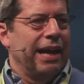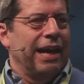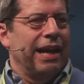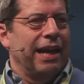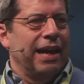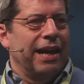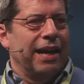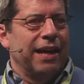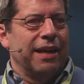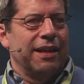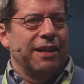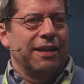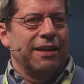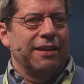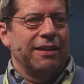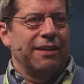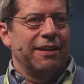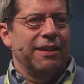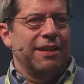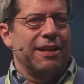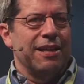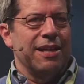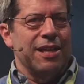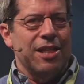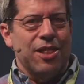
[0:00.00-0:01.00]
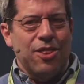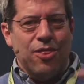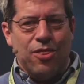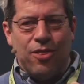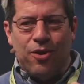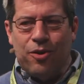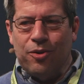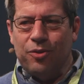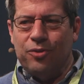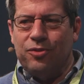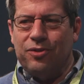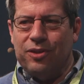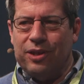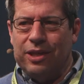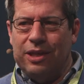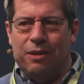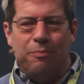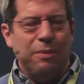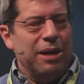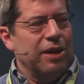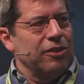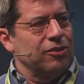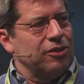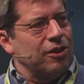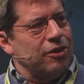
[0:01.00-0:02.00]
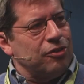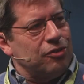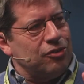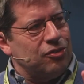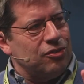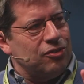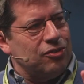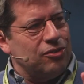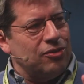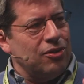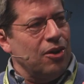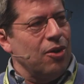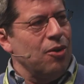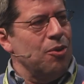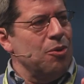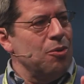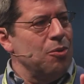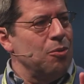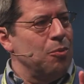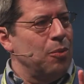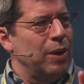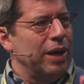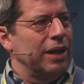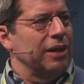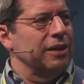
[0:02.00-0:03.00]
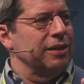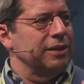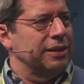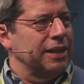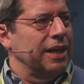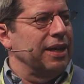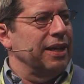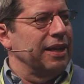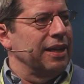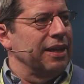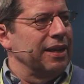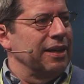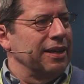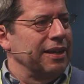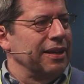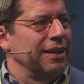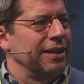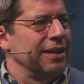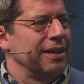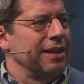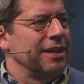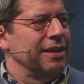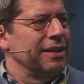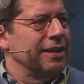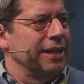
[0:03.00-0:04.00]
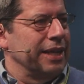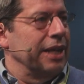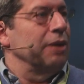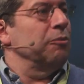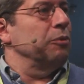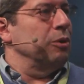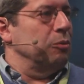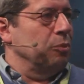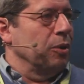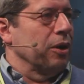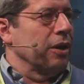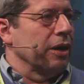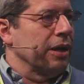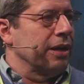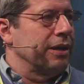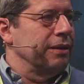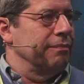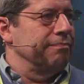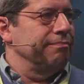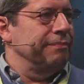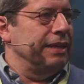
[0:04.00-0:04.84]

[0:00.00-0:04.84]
And those emails are so well done that it would work,